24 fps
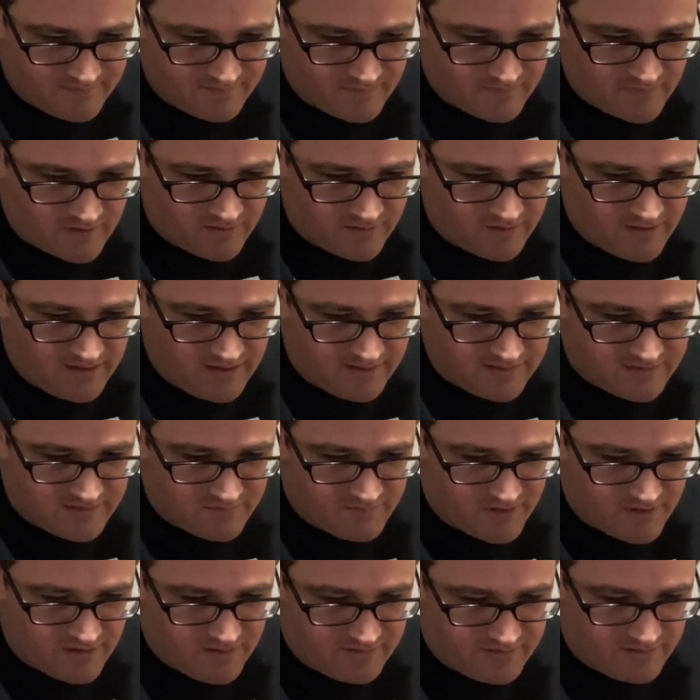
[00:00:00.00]
All right,
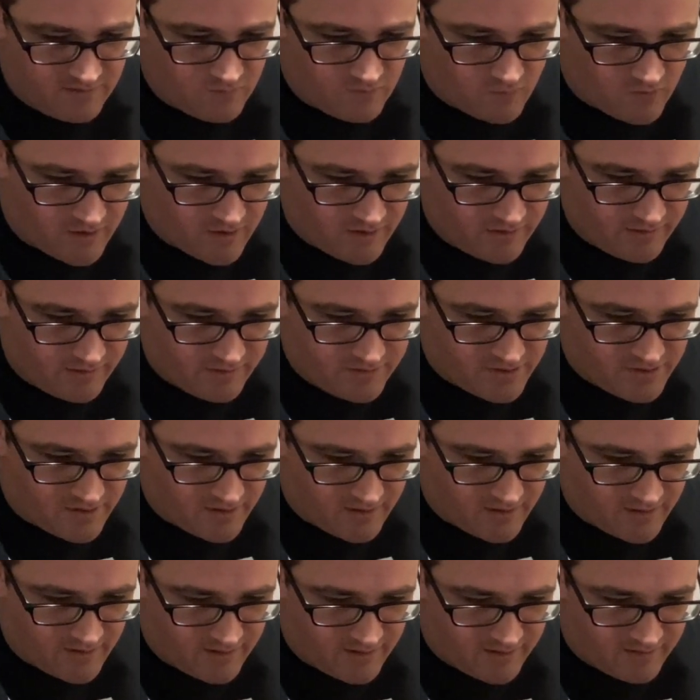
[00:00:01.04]
Samaritan Water
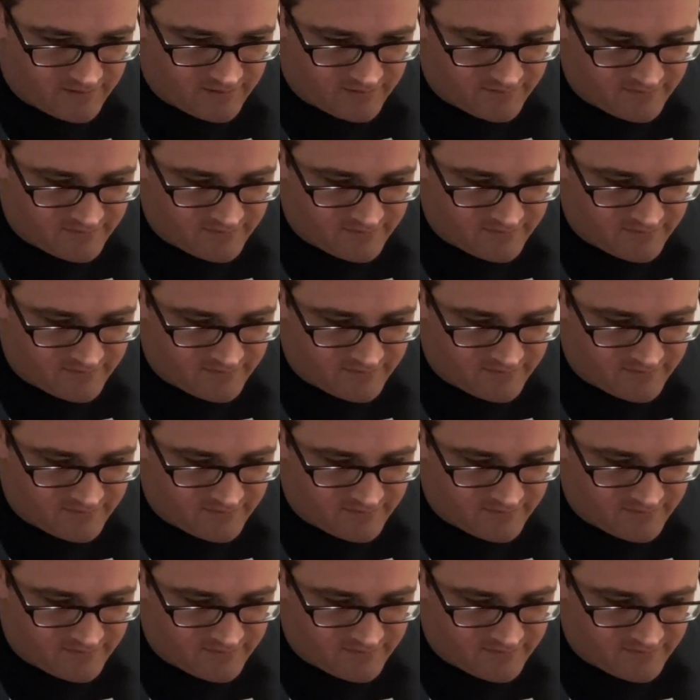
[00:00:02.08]
Jar.